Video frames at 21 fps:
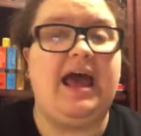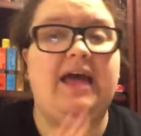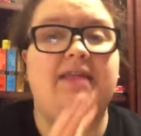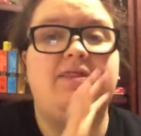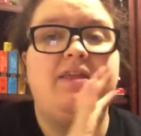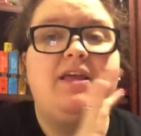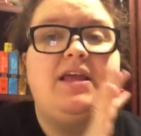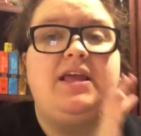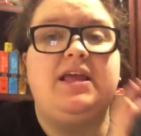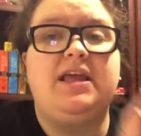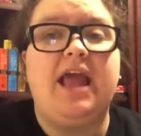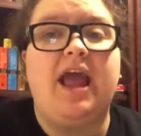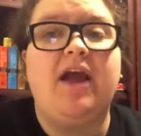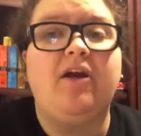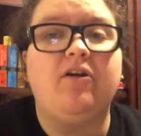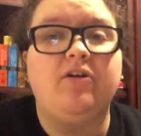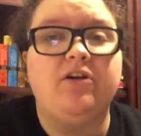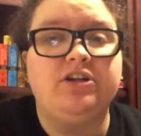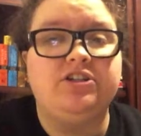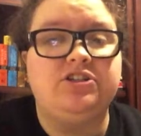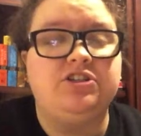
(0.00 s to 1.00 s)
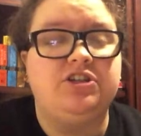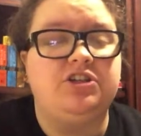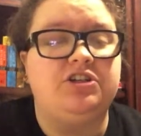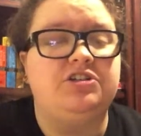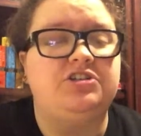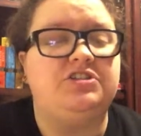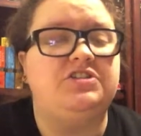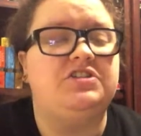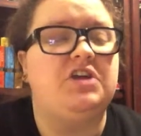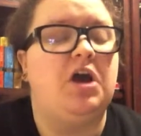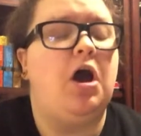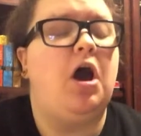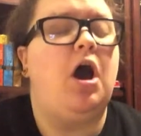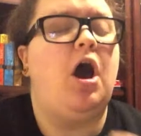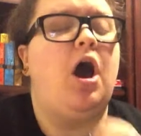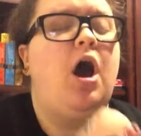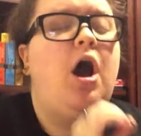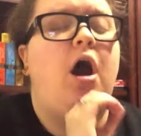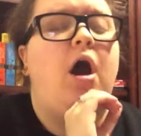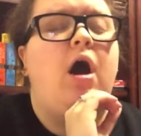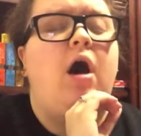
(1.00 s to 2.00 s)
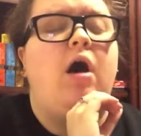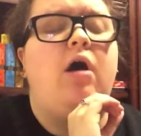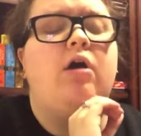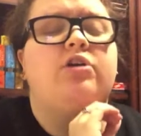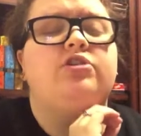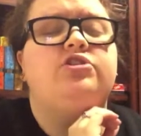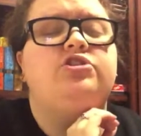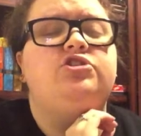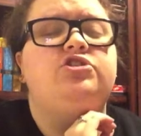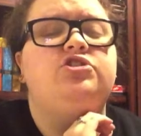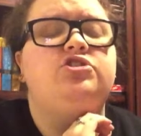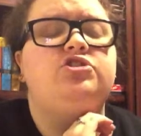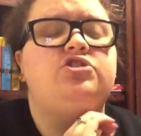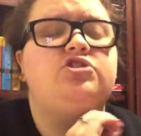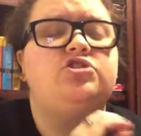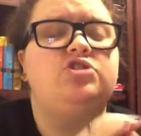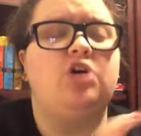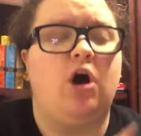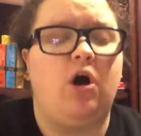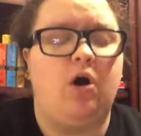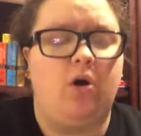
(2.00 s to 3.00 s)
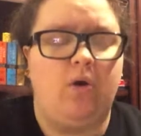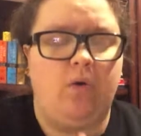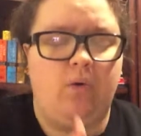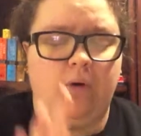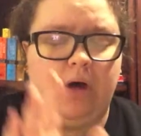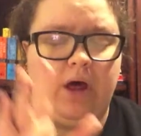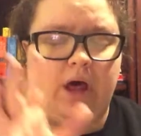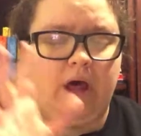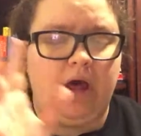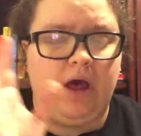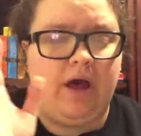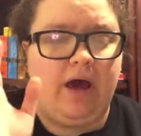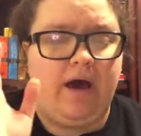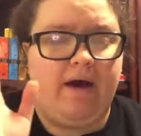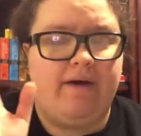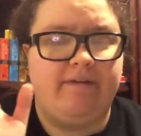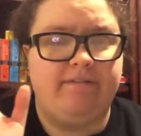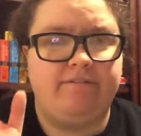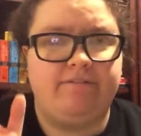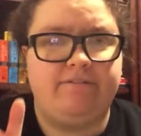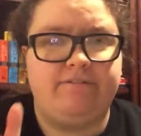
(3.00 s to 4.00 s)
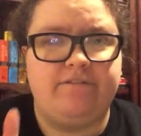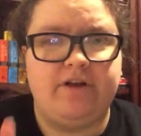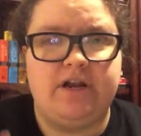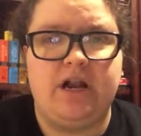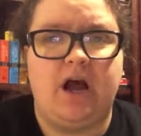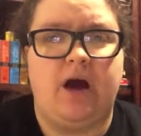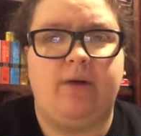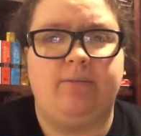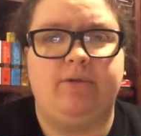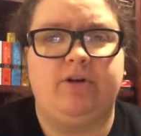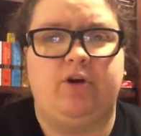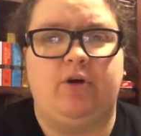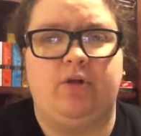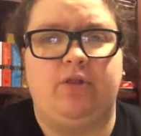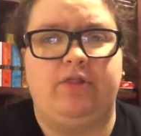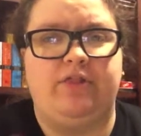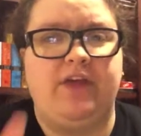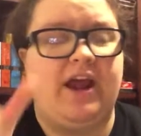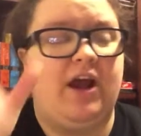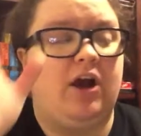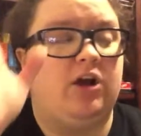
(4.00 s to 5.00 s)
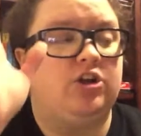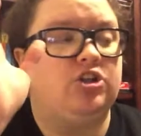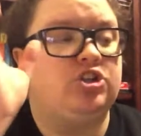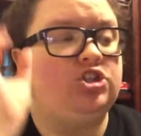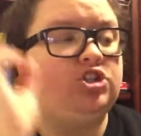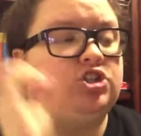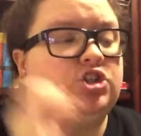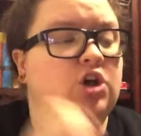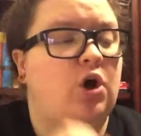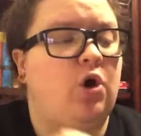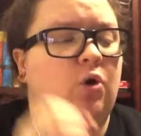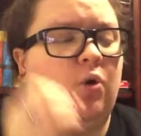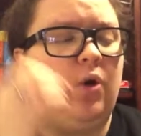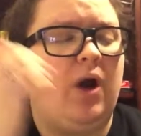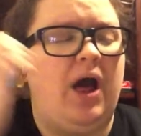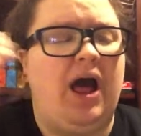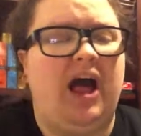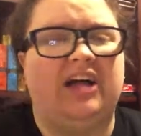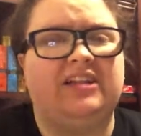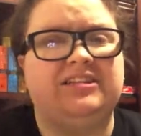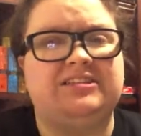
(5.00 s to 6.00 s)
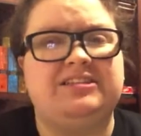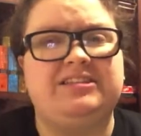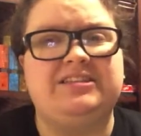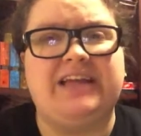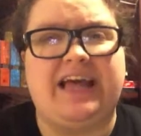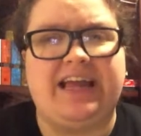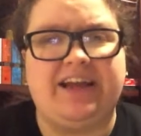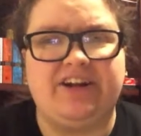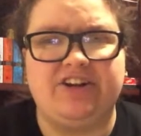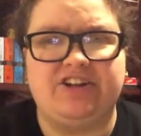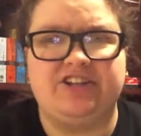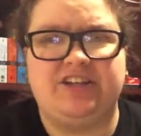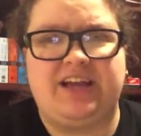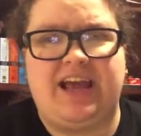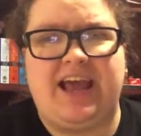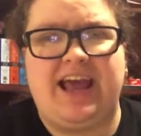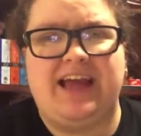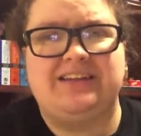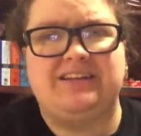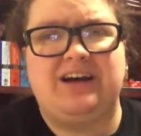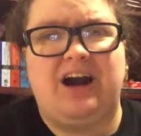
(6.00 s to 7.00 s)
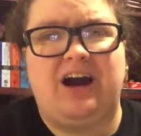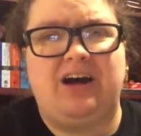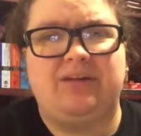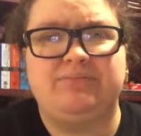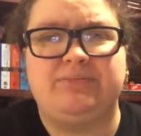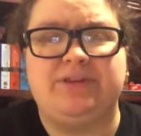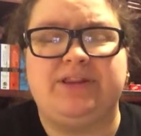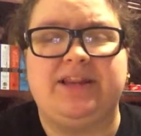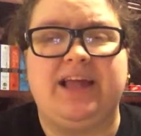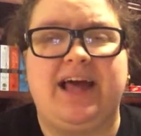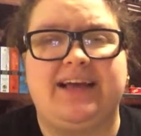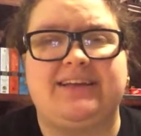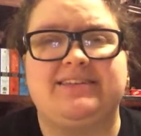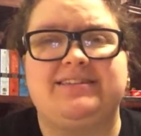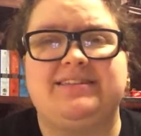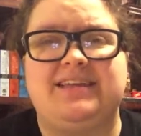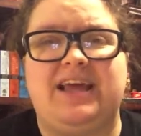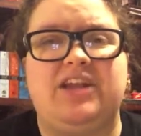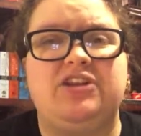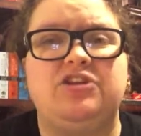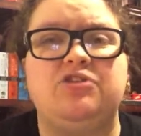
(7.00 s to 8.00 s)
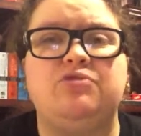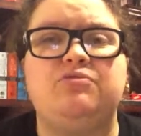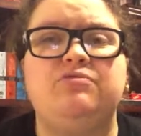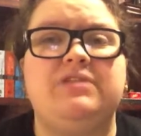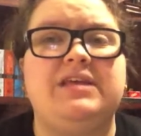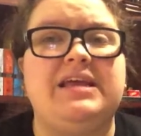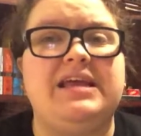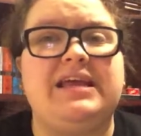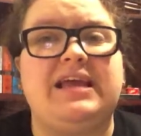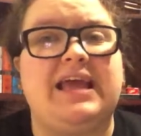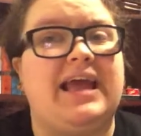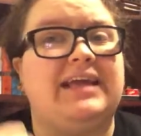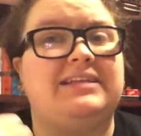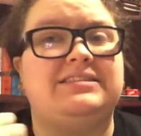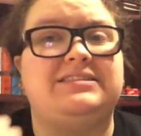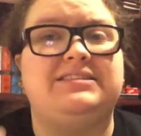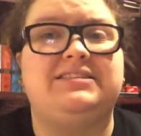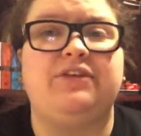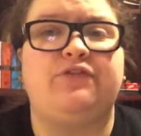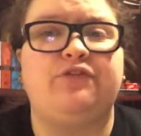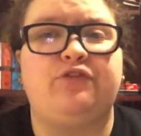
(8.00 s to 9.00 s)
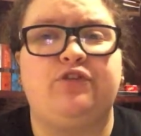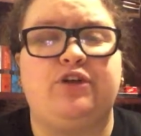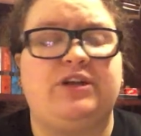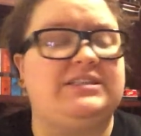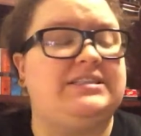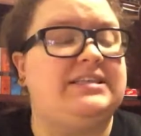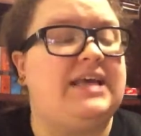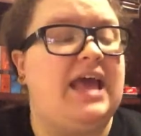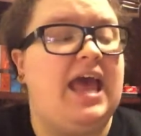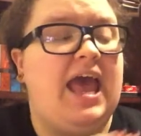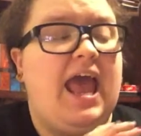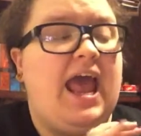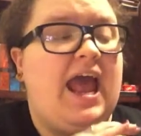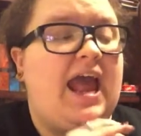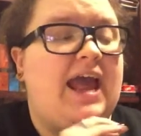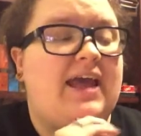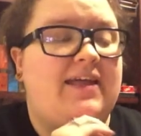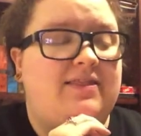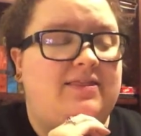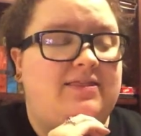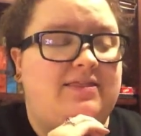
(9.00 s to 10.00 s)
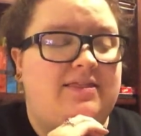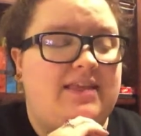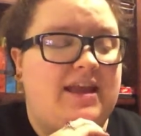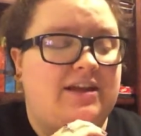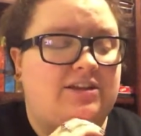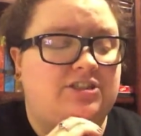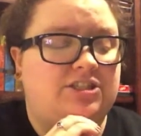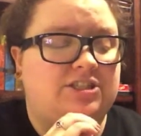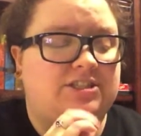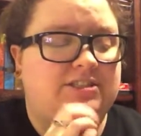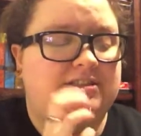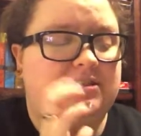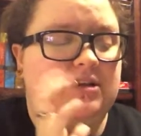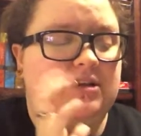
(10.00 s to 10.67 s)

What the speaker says: And the characters are so phenomenal. They are so layered and complex and unique and different, and they just,